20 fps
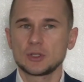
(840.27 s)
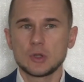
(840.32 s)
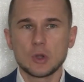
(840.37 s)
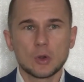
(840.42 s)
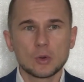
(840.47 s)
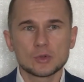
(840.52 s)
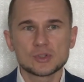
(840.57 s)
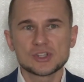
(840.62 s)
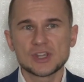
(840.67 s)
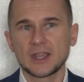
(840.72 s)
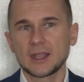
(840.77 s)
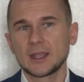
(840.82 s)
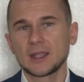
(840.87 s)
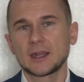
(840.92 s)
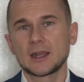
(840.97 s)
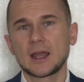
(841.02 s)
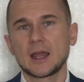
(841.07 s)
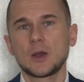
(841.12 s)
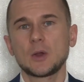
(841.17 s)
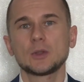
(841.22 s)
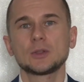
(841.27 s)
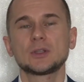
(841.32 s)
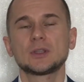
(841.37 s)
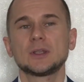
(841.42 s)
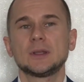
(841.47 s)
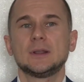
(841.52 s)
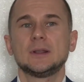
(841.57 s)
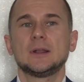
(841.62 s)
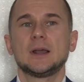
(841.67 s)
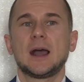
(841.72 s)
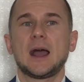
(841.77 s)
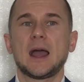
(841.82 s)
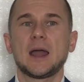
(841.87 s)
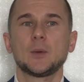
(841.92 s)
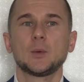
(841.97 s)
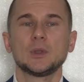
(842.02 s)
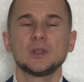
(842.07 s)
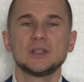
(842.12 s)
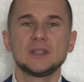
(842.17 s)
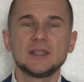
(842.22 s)
go check it out. I
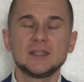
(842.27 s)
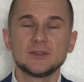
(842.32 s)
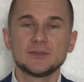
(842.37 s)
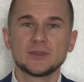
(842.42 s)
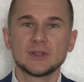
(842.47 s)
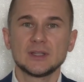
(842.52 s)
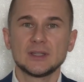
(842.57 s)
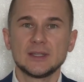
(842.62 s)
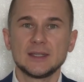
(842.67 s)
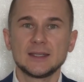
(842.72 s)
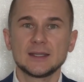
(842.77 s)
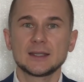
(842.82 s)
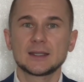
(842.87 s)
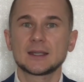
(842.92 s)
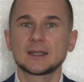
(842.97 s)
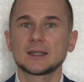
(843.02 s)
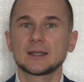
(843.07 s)
will leave a link